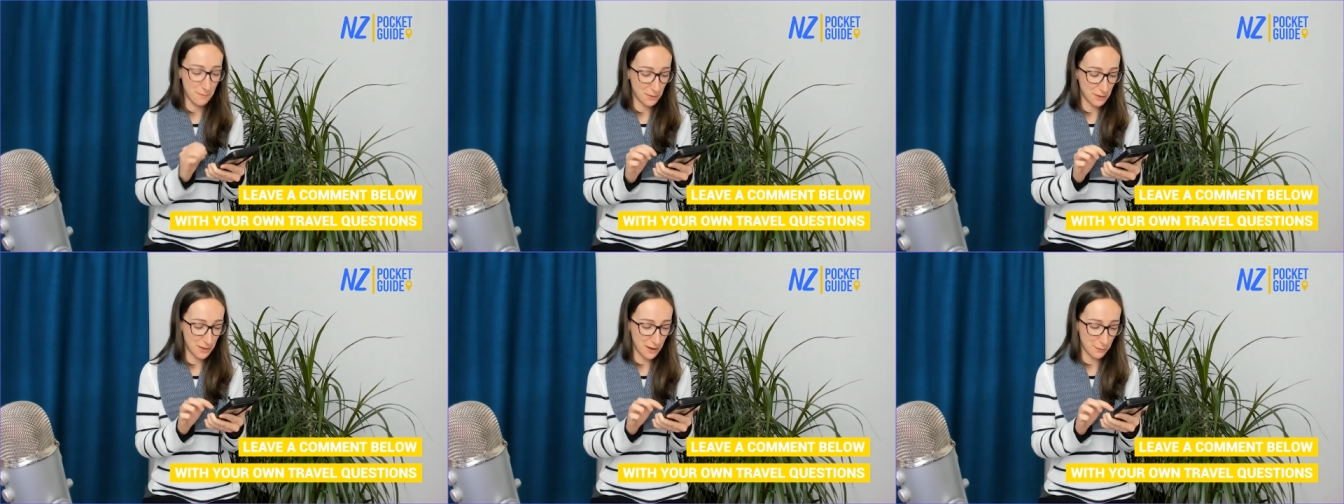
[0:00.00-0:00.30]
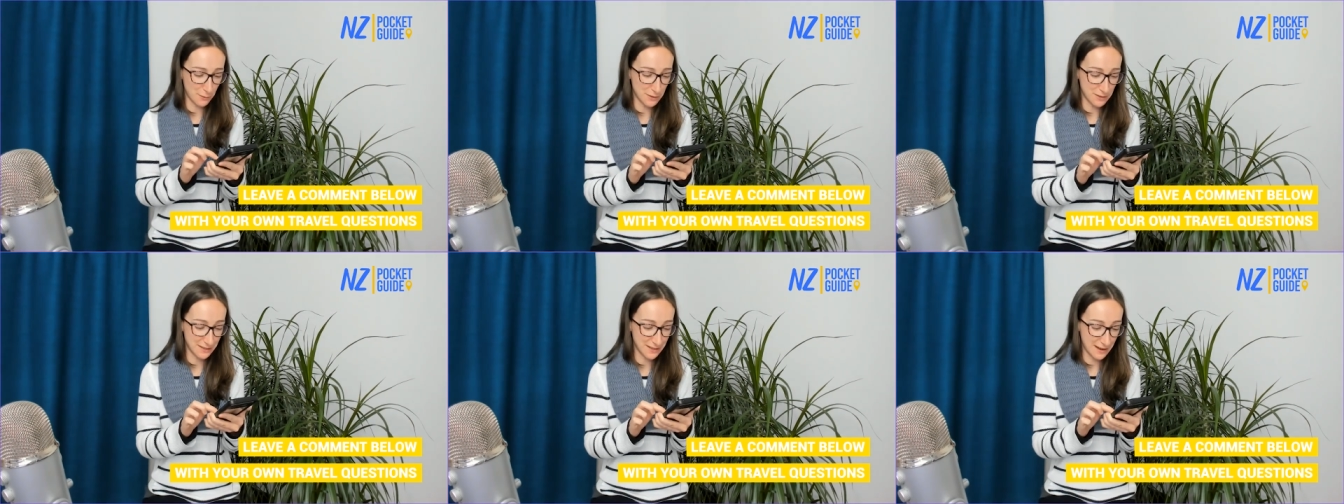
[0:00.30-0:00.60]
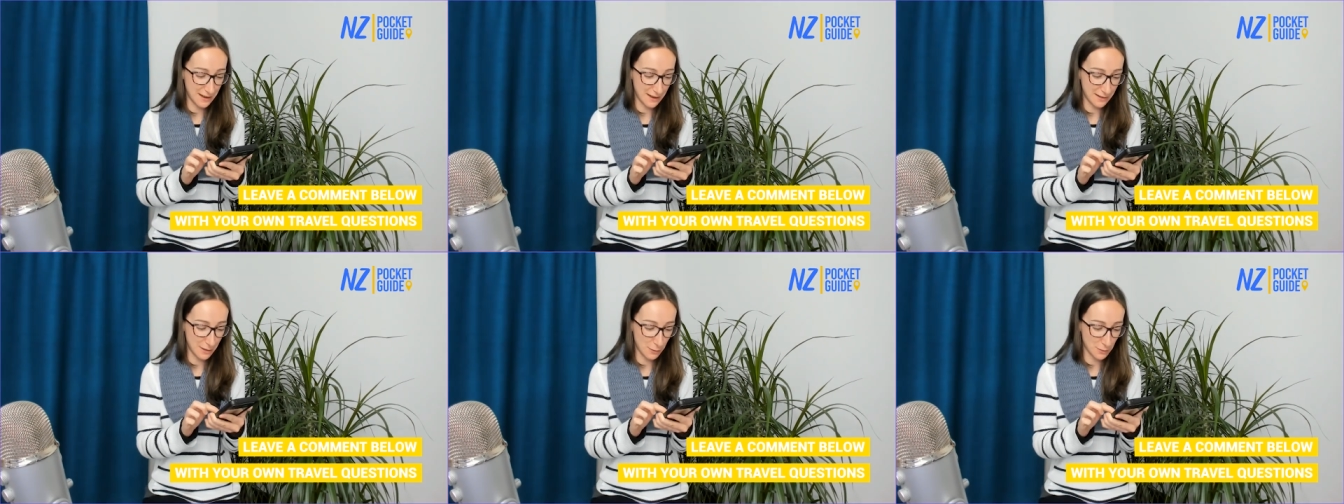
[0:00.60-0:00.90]
but that was
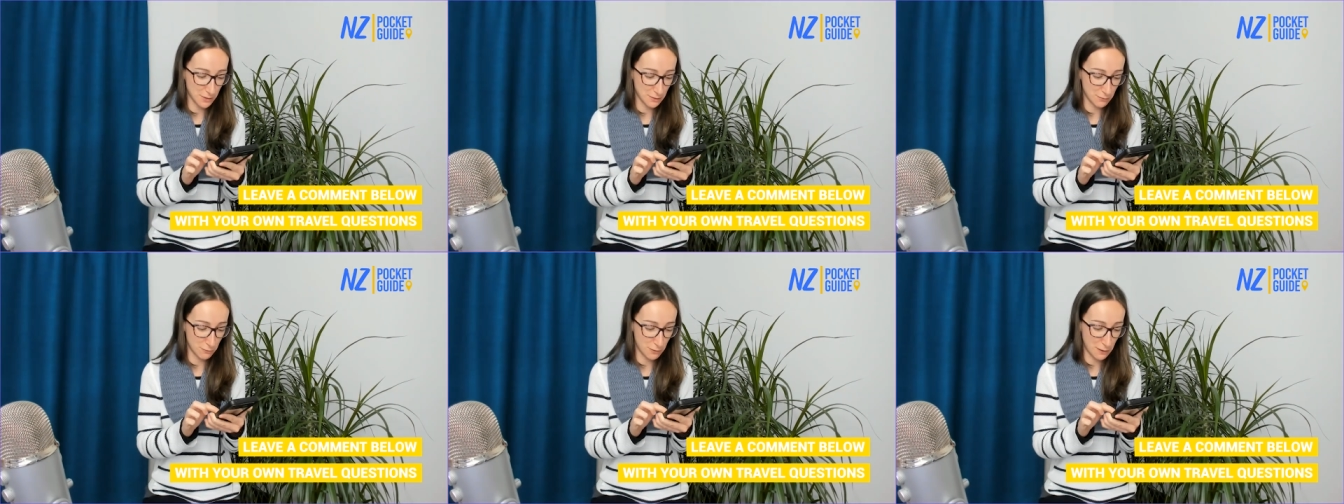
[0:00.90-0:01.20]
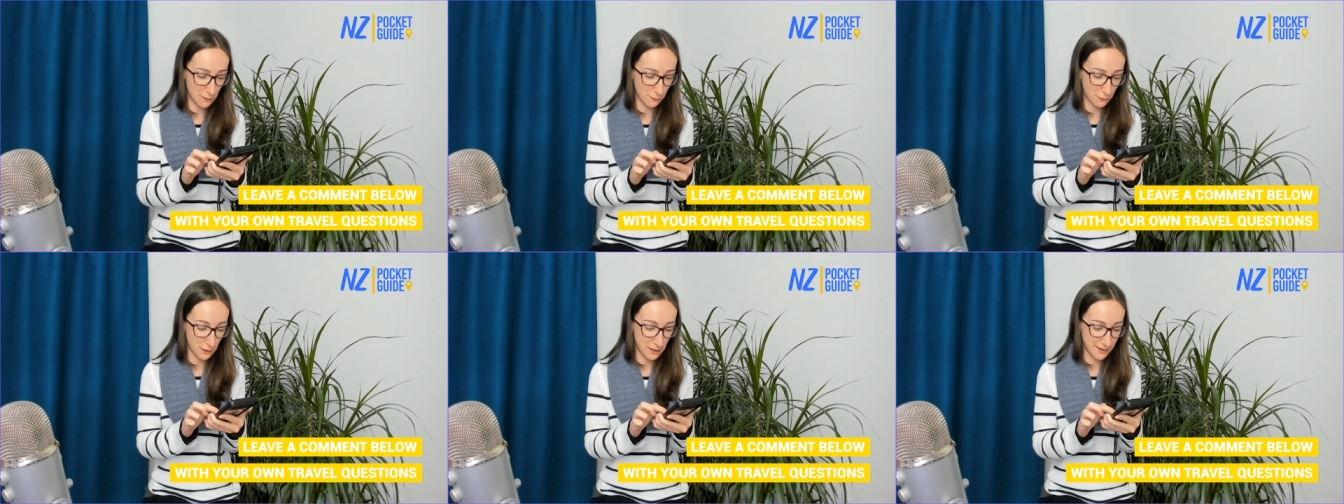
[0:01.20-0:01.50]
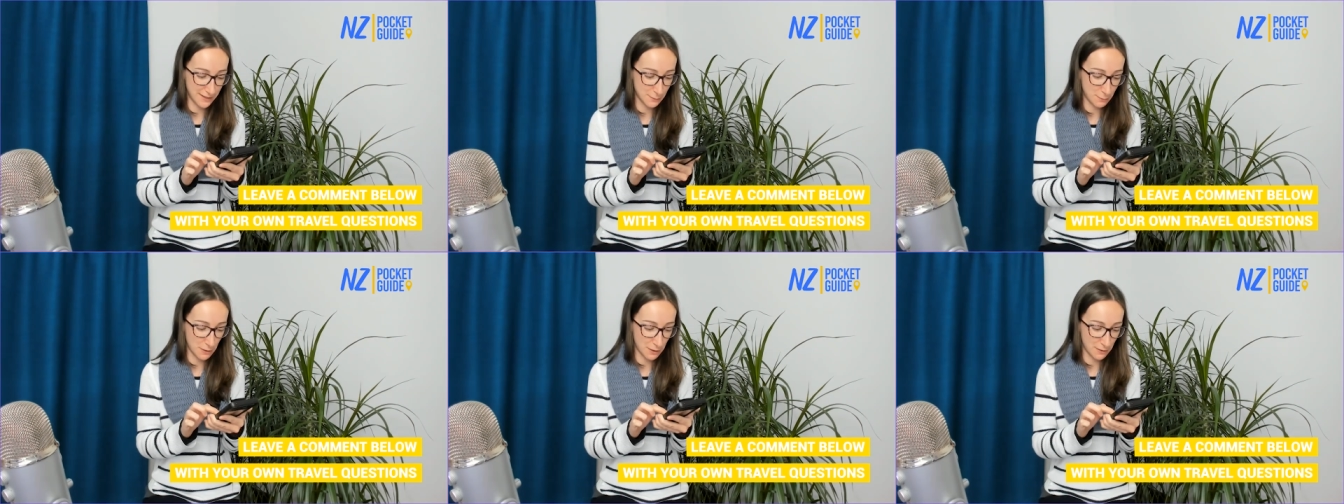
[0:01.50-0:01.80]
a really fun
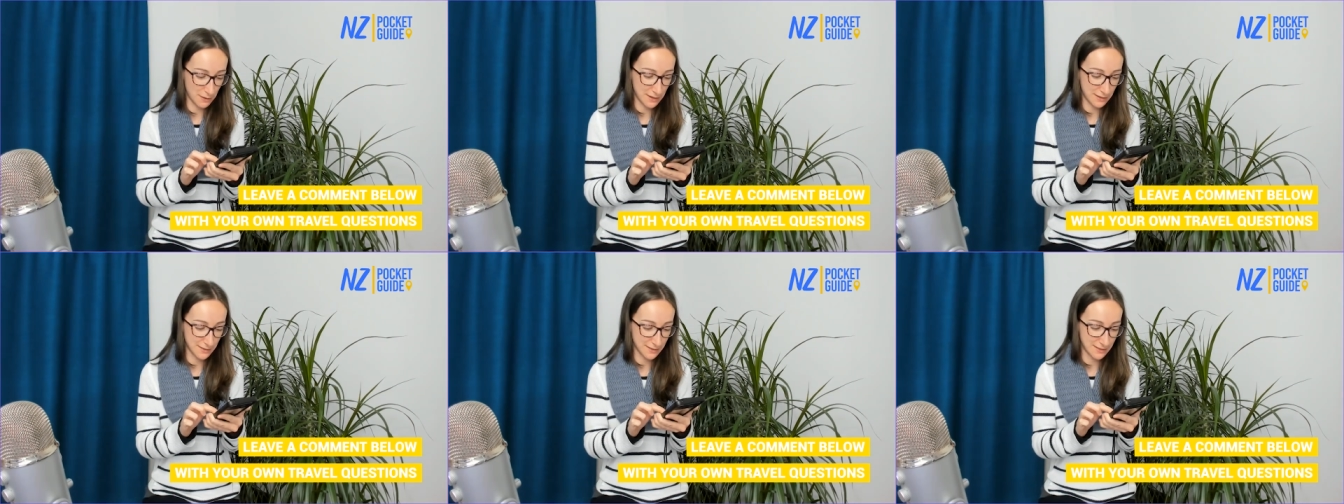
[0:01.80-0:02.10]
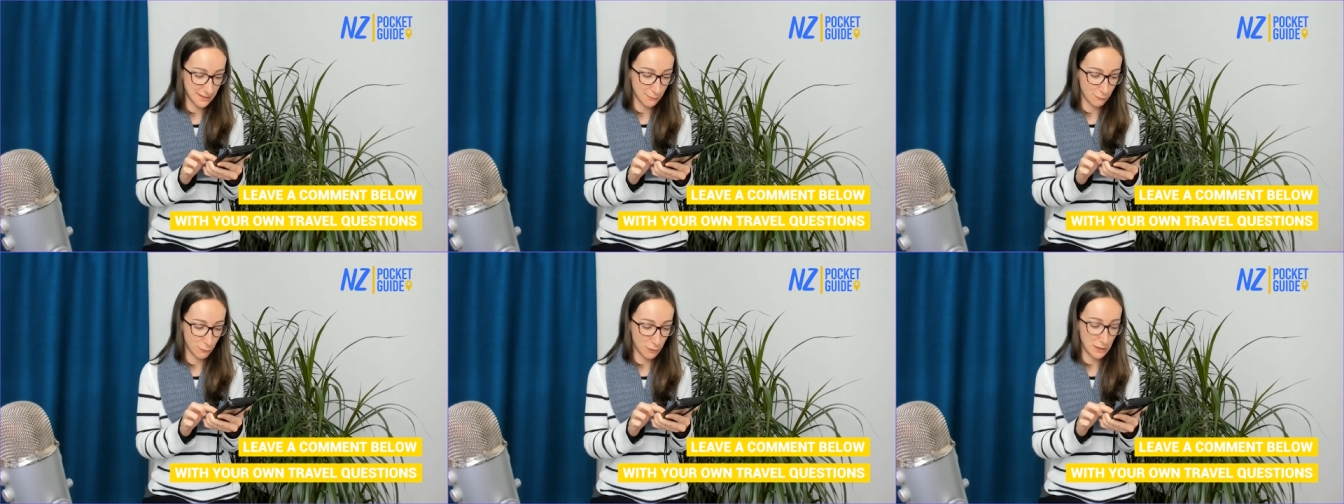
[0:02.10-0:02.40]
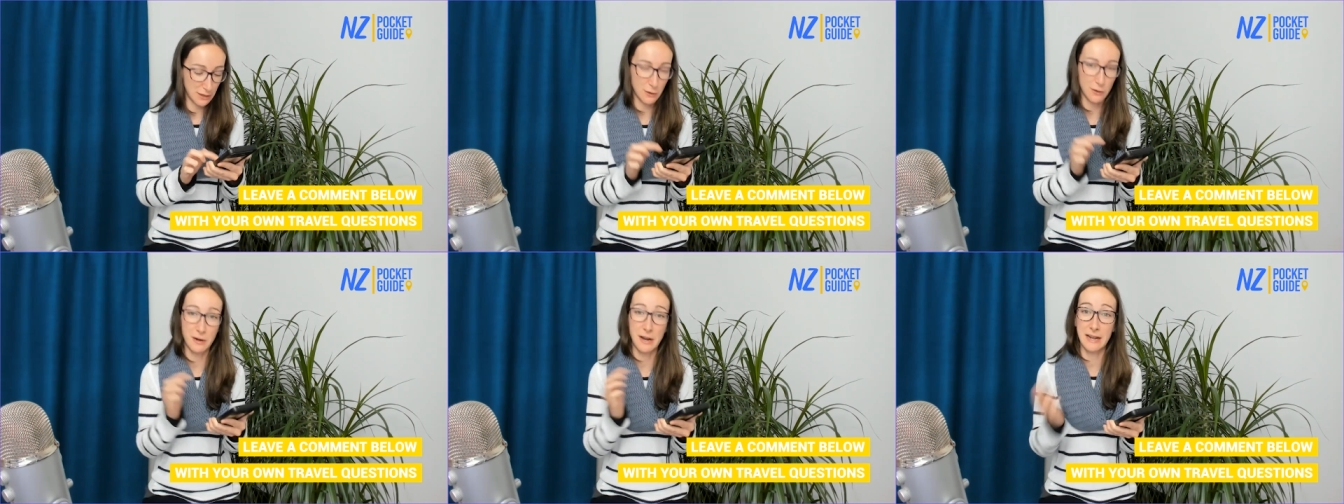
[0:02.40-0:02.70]
experience and
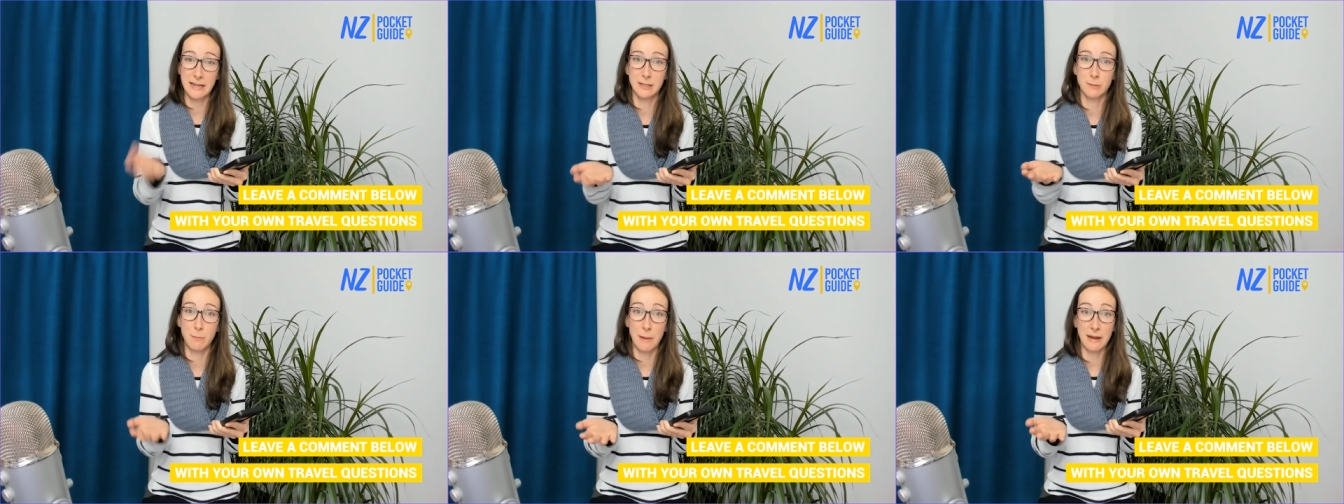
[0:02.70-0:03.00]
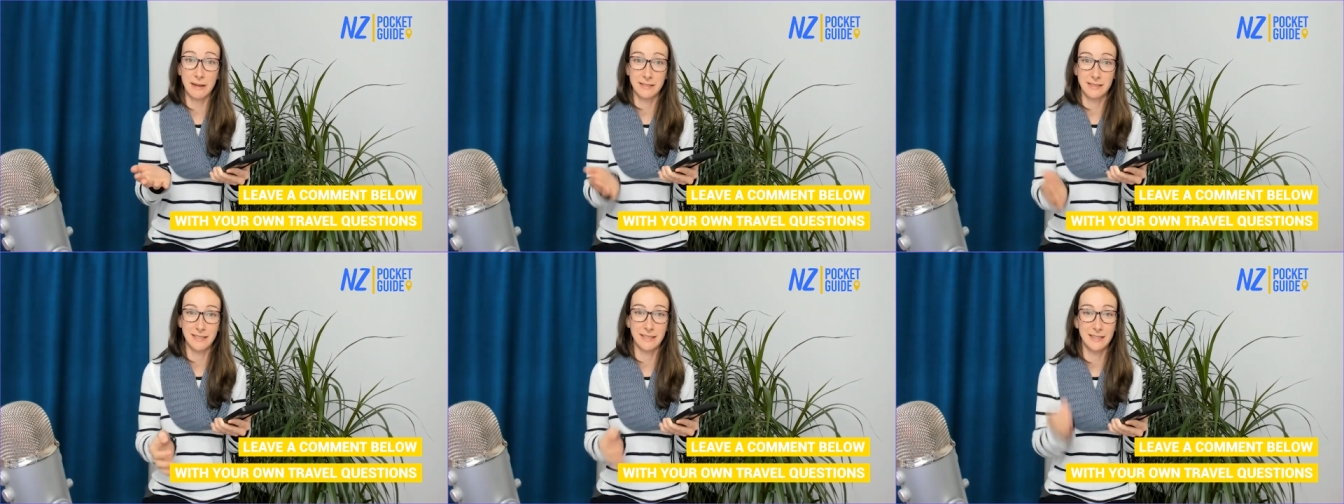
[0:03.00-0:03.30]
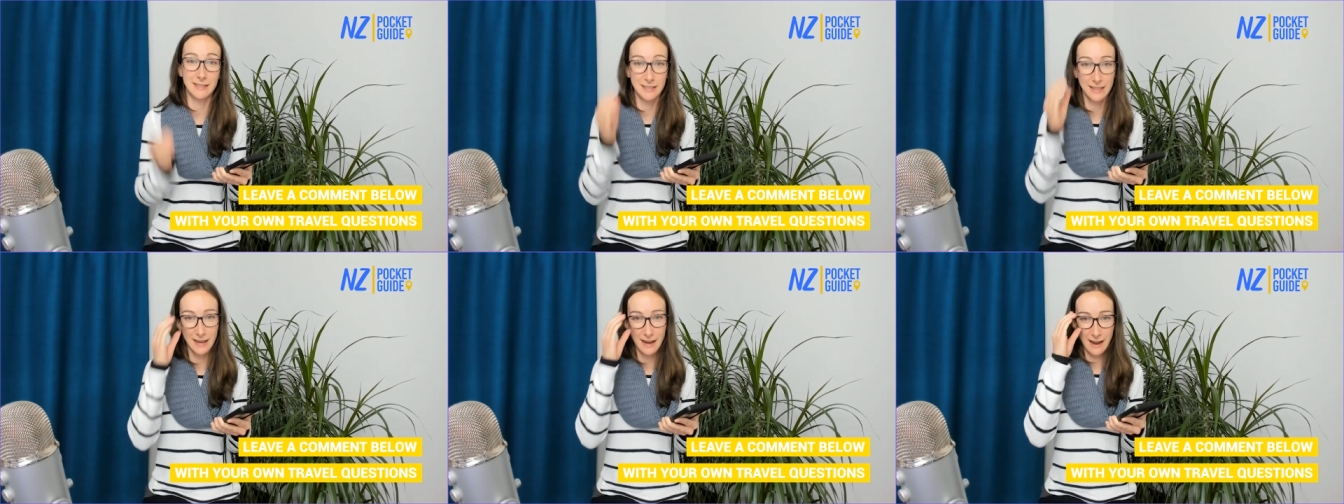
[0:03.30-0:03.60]
really
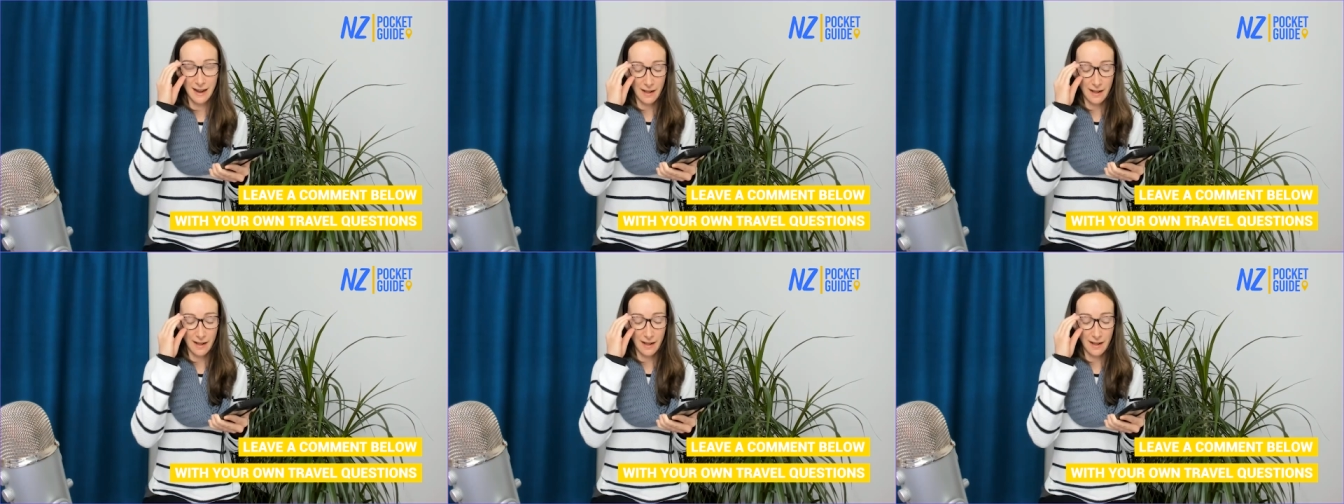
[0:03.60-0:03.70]
unexpected.